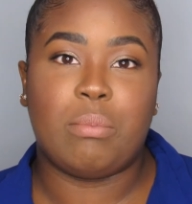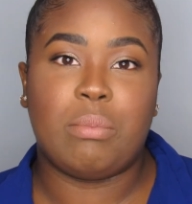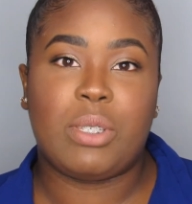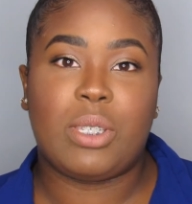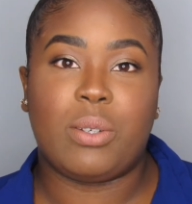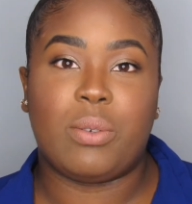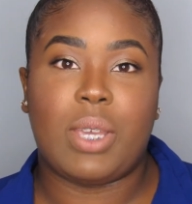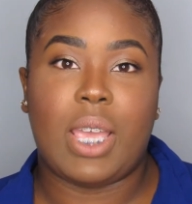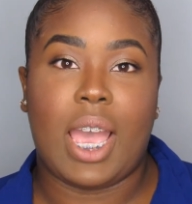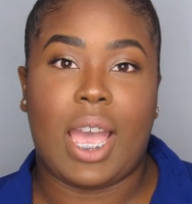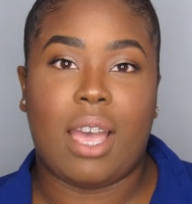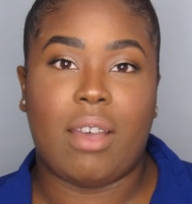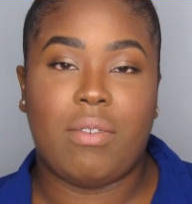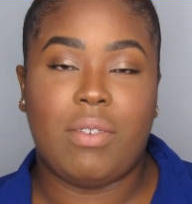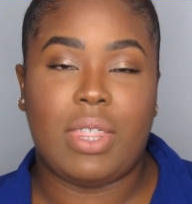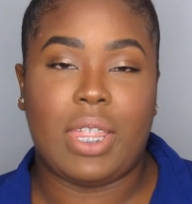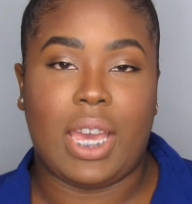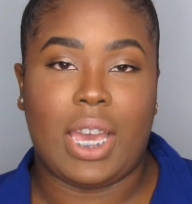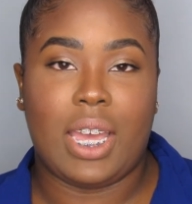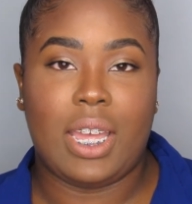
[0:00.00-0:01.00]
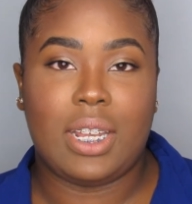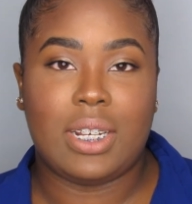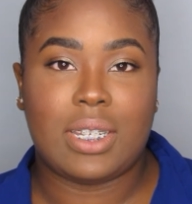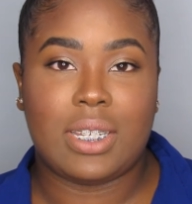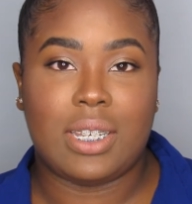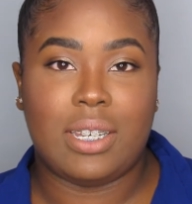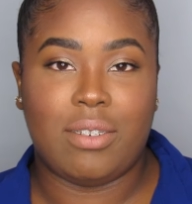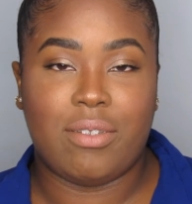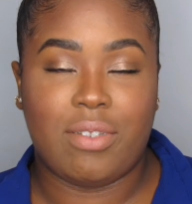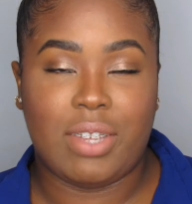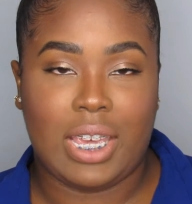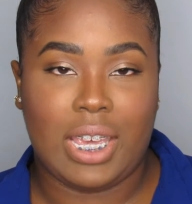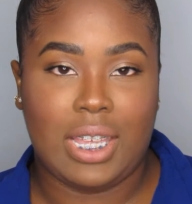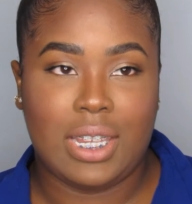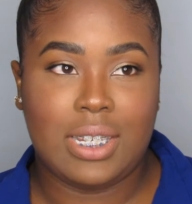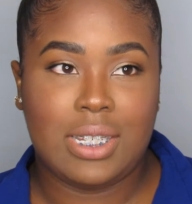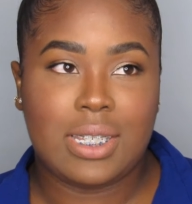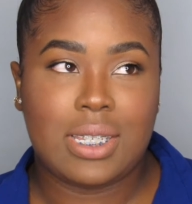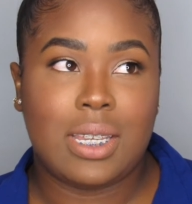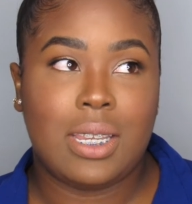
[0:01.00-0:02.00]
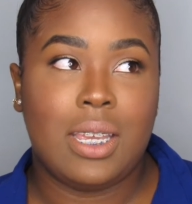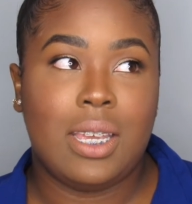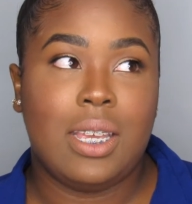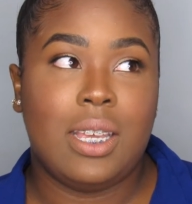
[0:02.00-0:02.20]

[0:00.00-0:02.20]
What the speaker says: So we have that event.